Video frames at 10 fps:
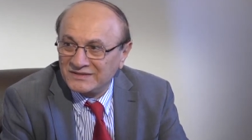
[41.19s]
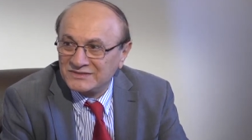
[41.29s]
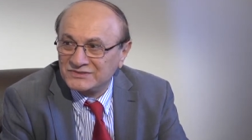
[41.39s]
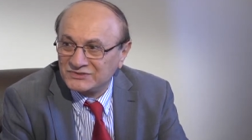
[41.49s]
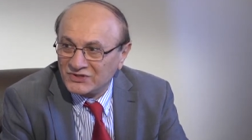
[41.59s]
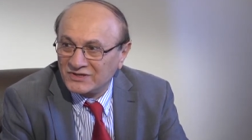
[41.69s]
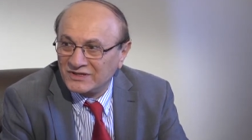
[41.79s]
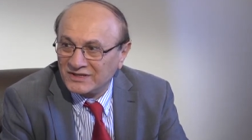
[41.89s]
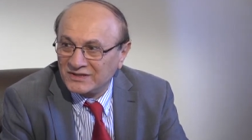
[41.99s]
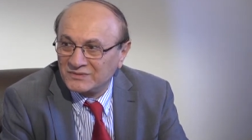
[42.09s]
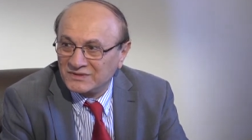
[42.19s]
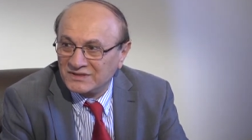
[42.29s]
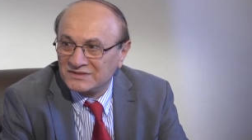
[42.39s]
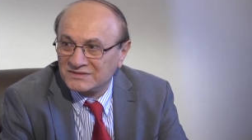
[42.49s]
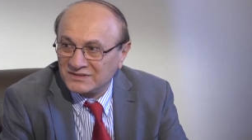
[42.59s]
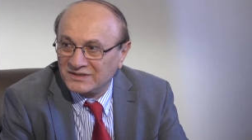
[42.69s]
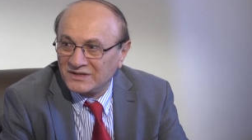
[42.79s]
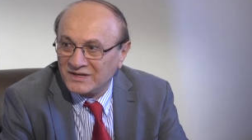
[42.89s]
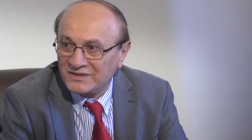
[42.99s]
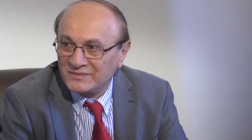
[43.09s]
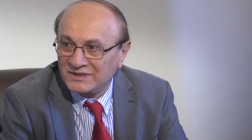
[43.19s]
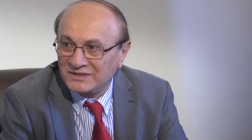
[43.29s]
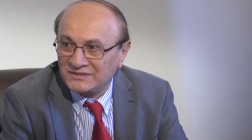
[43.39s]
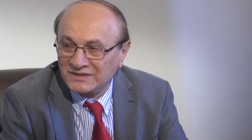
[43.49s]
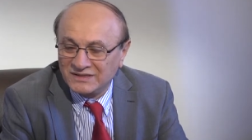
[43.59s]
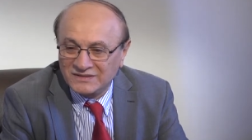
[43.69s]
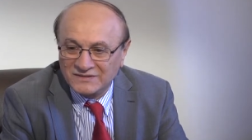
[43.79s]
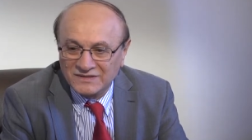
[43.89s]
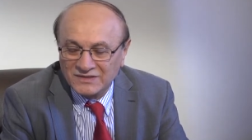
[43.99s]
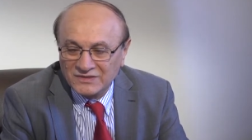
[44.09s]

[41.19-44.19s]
is struggling with its economy, and